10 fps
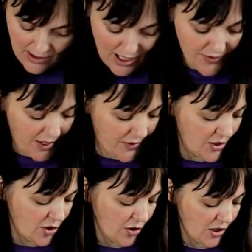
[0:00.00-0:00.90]
and then they
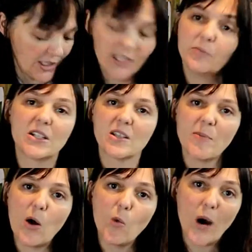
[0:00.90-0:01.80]
talk a little bit
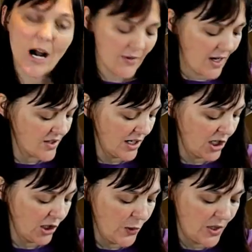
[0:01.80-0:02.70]
about why that's
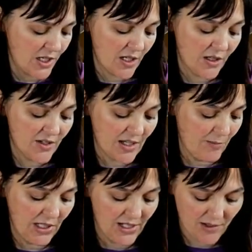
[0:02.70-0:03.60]
included and the
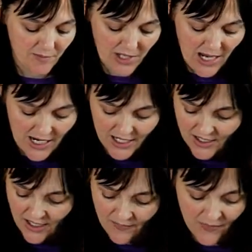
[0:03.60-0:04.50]
symbolism behind
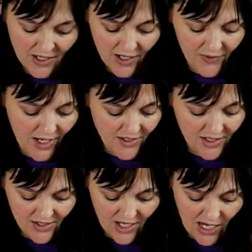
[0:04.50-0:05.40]
it, and that's the
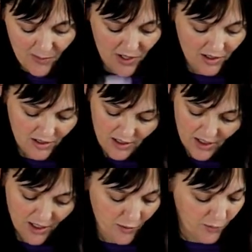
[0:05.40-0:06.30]
same
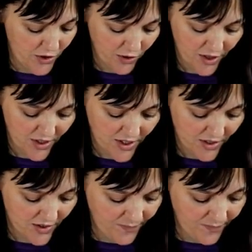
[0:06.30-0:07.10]
with others.